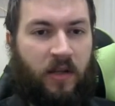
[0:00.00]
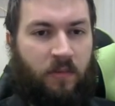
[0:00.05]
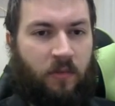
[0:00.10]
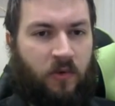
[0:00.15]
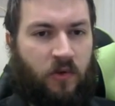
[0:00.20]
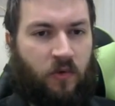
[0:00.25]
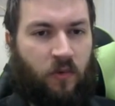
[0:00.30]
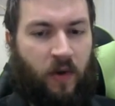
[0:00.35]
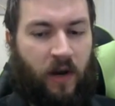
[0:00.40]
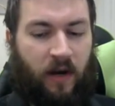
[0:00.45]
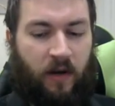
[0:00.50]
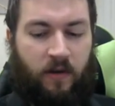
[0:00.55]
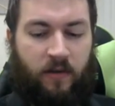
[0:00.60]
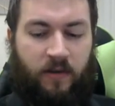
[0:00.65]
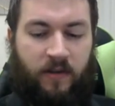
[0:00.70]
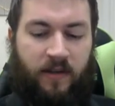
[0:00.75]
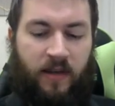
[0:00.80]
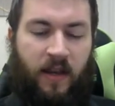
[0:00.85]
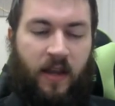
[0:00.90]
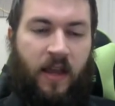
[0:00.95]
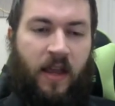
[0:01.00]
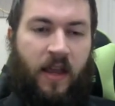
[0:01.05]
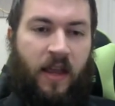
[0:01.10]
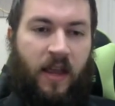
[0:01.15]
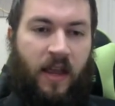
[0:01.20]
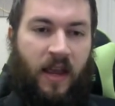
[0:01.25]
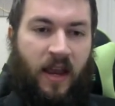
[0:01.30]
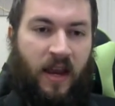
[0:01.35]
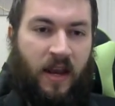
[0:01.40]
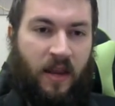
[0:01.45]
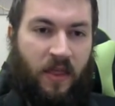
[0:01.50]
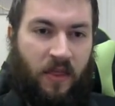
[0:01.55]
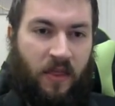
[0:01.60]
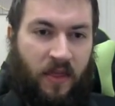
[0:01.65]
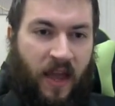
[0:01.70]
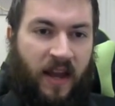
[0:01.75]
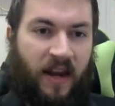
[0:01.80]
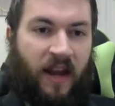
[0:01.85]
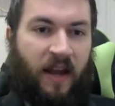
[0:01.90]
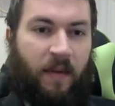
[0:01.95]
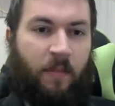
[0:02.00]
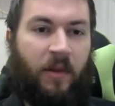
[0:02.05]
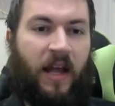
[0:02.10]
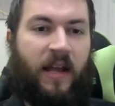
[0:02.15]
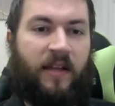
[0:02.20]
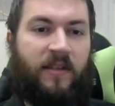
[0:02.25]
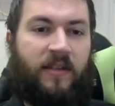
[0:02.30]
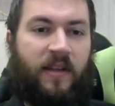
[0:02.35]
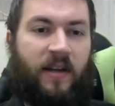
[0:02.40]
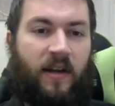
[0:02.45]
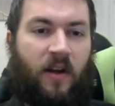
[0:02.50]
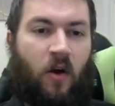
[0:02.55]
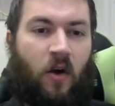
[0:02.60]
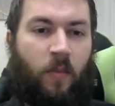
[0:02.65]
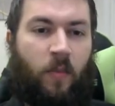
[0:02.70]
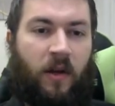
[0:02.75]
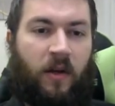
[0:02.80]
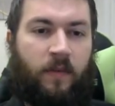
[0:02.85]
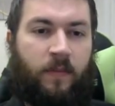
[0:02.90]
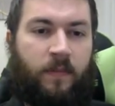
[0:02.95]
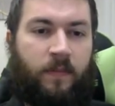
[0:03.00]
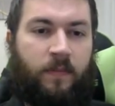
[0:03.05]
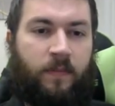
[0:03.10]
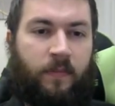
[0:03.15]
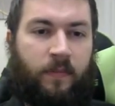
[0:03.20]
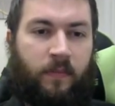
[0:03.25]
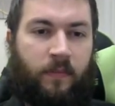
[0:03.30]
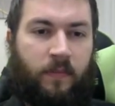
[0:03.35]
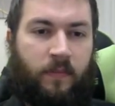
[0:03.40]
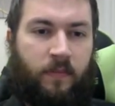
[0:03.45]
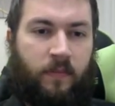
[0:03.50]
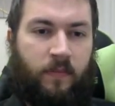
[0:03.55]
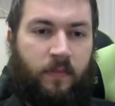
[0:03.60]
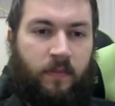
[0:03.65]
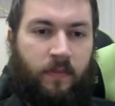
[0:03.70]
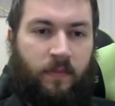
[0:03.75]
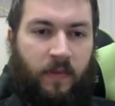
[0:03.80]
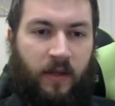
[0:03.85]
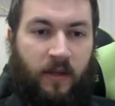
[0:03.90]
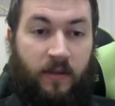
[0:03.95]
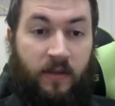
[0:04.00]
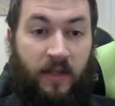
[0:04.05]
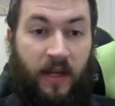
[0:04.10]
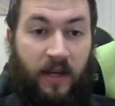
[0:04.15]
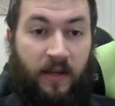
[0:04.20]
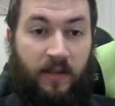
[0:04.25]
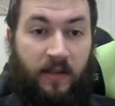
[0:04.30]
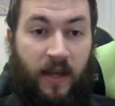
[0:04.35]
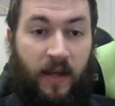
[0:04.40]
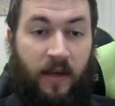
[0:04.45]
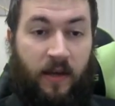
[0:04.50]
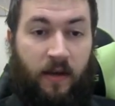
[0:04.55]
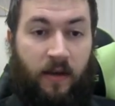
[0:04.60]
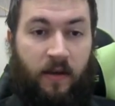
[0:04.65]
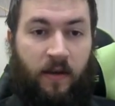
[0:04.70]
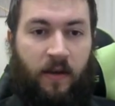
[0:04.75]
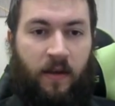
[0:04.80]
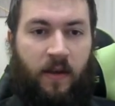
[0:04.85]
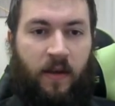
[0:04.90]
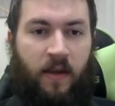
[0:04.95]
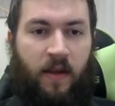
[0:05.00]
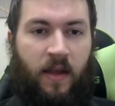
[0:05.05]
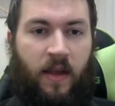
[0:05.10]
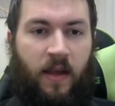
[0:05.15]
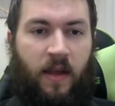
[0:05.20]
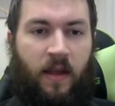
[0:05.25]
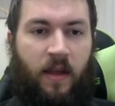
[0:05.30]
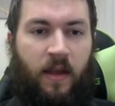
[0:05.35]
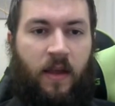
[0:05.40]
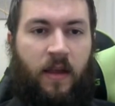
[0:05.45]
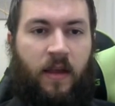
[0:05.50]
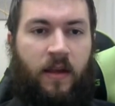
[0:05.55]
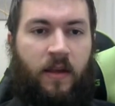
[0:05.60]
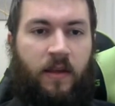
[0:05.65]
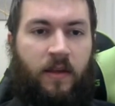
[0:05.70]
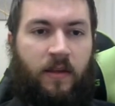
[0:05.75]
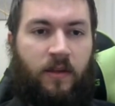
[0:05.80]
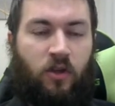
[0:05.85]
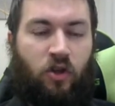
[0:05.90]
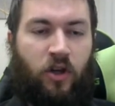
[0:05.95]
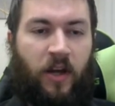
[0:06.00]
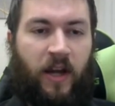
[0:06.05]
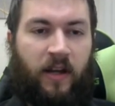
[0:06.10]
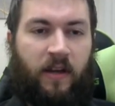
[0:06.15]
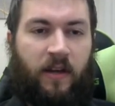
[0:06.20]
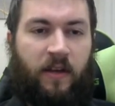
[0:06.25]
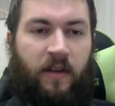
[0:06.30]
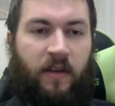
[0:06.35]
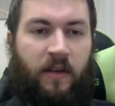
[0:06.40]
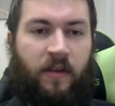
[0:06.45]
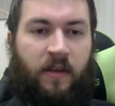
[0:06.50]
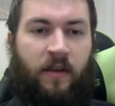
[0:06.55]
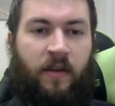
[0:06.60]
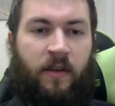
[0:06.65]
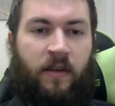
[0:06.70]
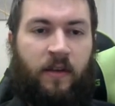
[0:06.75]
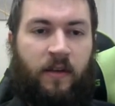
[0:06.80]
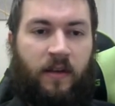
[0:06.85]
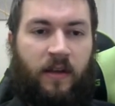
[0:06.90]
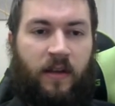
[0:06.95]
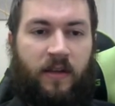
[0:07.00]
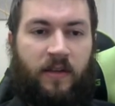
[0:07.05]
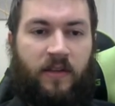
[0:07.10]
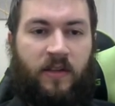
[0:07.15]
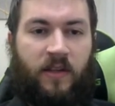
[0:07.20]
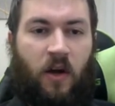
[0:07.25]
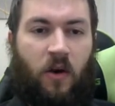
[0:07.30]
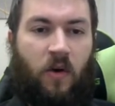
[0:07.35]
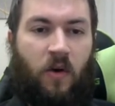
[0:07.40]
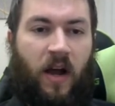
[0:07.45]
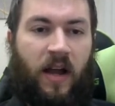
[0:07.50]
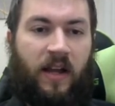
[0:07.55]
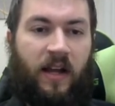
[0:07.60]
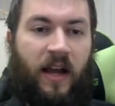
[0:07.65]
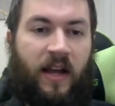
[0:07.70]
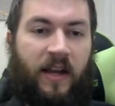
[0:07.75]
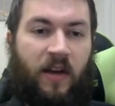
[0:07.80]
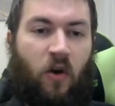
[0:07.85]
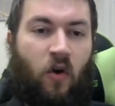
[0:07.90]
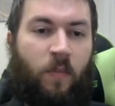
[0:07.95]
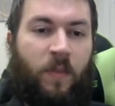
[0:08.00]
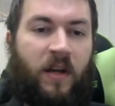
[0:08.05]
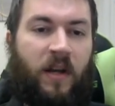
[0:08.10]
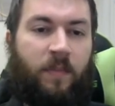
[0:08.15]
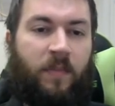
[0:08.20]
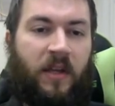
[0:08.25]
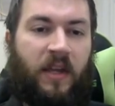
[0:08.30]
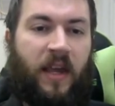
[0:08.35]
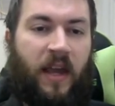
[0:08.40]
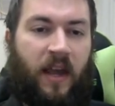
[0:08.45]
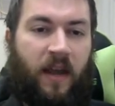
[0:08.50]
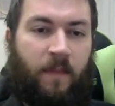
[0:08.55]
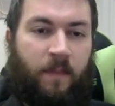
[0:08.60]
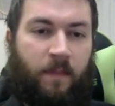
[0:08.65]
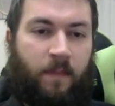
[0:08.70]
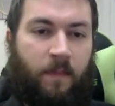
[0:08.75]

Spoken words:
squares, and then I blasted it open. Take, take. Check. And so I opened up the game.